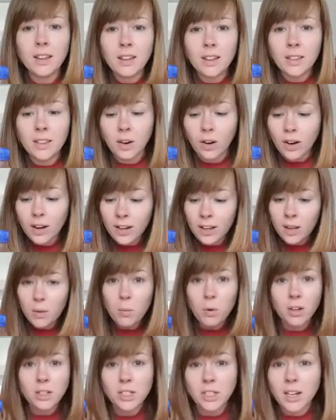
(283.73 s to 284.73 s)
The oil and
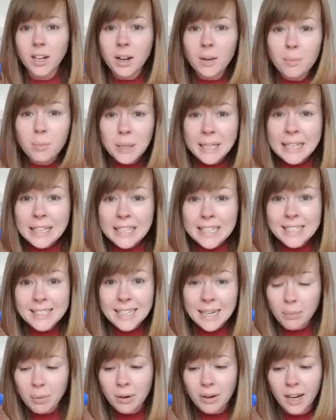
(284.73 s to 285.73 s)
water are completely
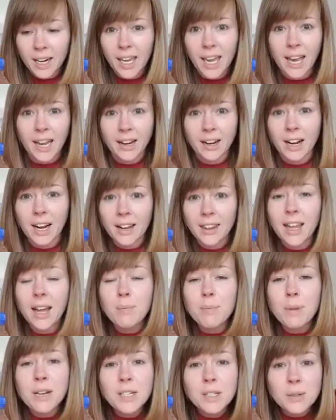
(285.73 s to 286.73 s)
separate again, and that
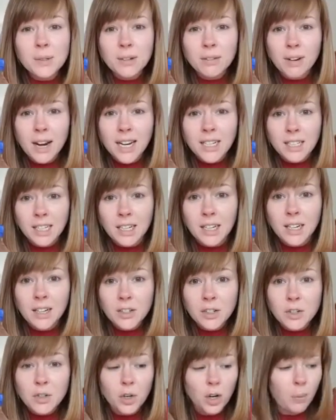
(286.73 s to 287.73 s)
means you're ready
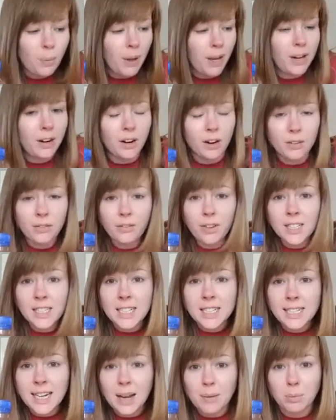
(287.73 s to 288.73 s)
to drop in our fizzy
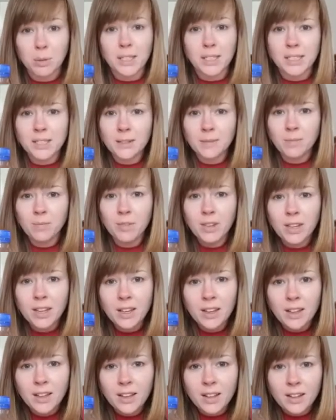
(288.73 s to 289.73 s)
tablets.
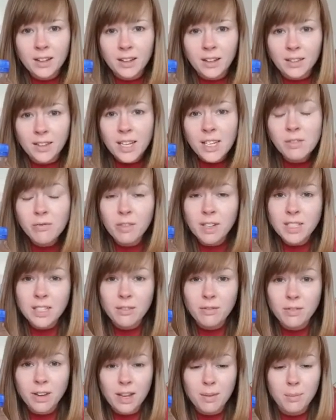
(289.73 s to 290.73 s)
Now, these fizzy
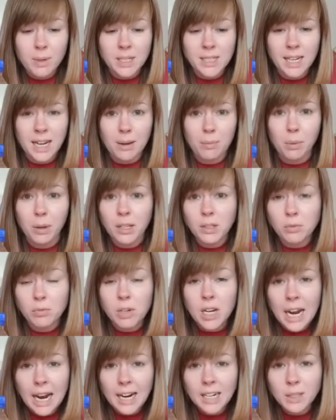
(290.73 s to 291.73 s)
vitamin tablets
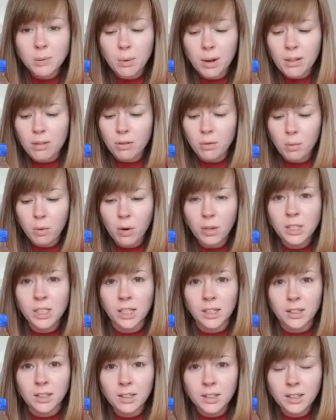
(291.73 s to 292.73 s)
react with the
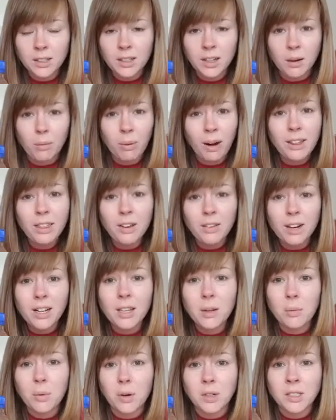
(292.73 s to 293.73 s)
water, and when they're in
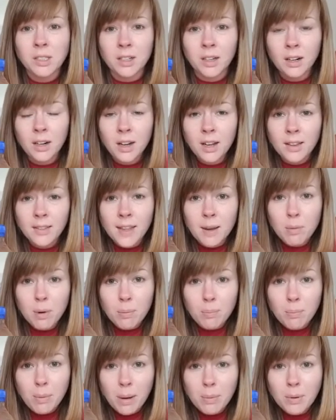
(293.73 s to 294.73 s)
the water, they will
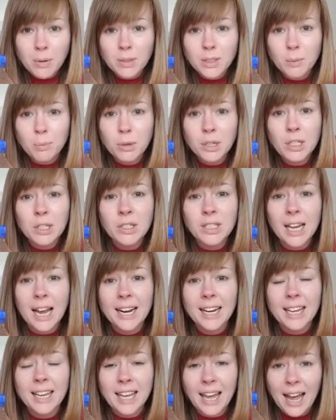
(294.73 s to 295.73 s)
bubble to produce a
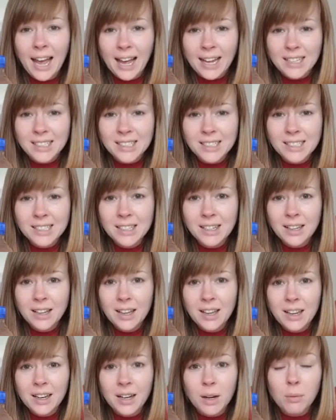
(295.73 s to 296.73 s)
gas.
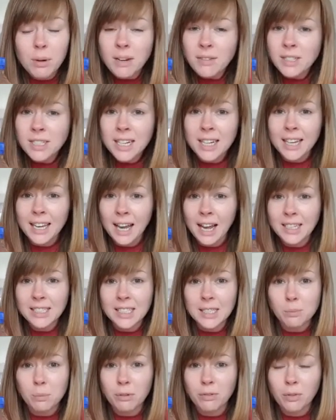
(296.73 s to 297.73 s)
Now we've seen
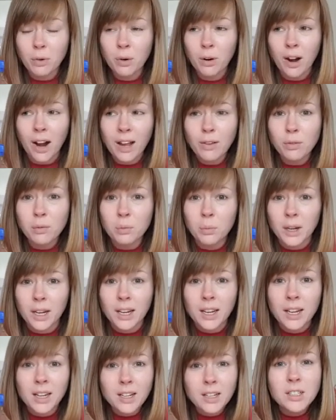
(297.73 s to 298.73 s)
gases before, haven't
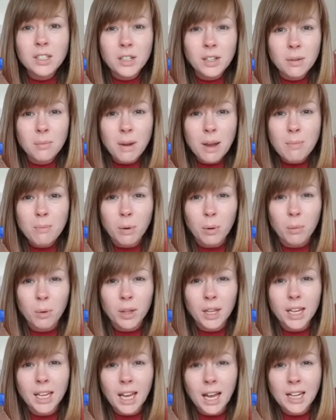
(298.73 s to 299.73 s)
we? Do you remember what
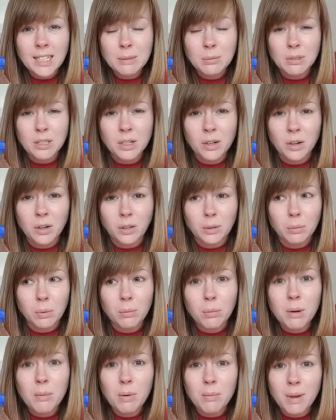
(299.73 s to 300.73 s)
the gas was called when
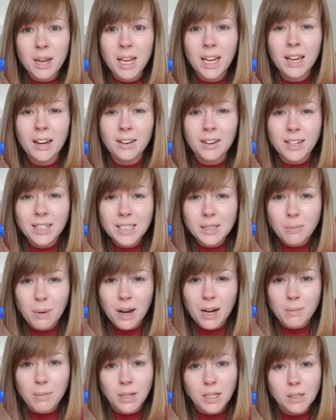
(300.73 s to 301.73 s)
we were making our
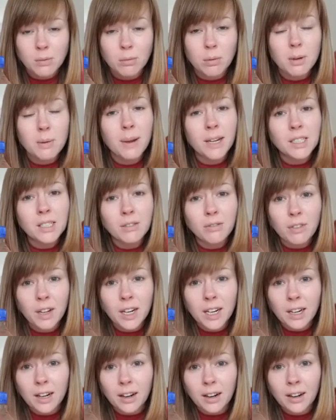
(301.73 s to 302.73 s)
experiments where we mixed
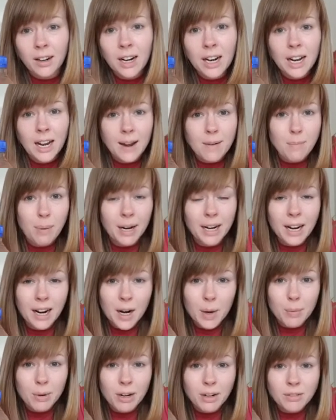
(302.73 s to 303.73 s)
vinegar and
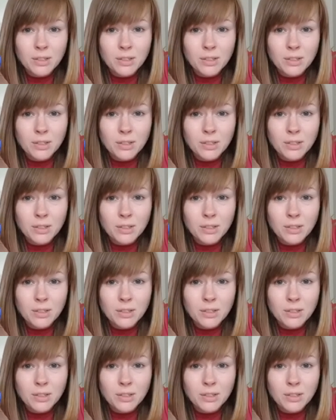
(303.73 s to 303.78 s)
bicarbonate of